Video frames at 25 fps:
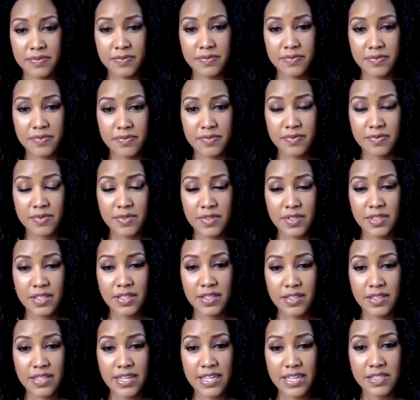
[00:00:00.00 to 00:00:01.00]
is the key. So
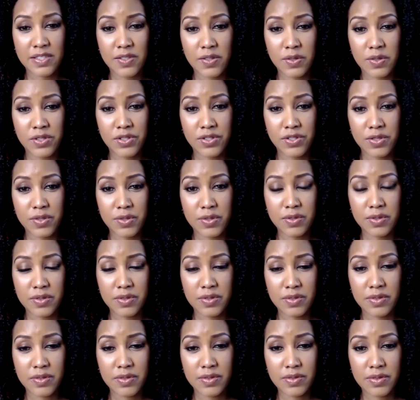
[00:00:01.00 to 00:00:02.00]
once you develop that
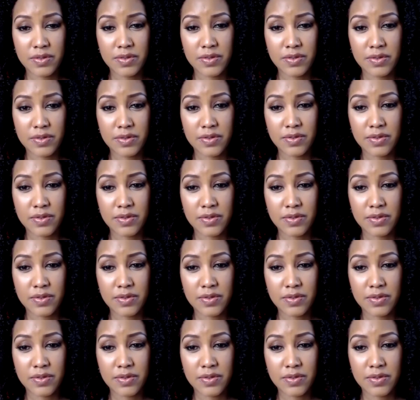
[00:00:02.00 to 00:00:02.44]
trust with